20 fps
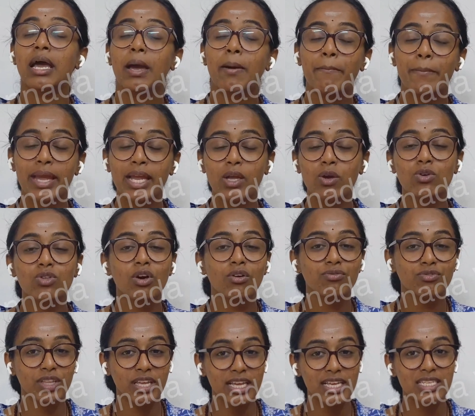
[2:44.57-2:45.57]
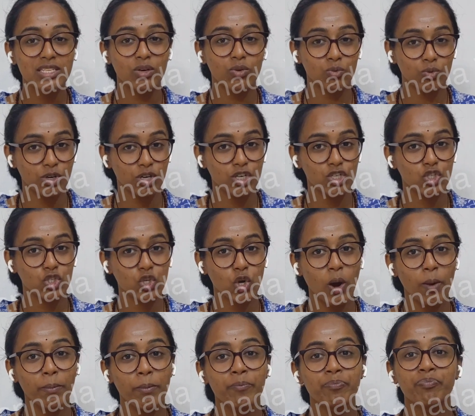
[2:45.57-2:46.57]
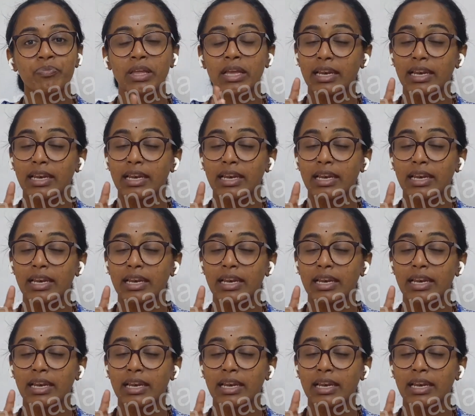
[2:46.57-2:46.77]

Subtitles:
make use of these workshop.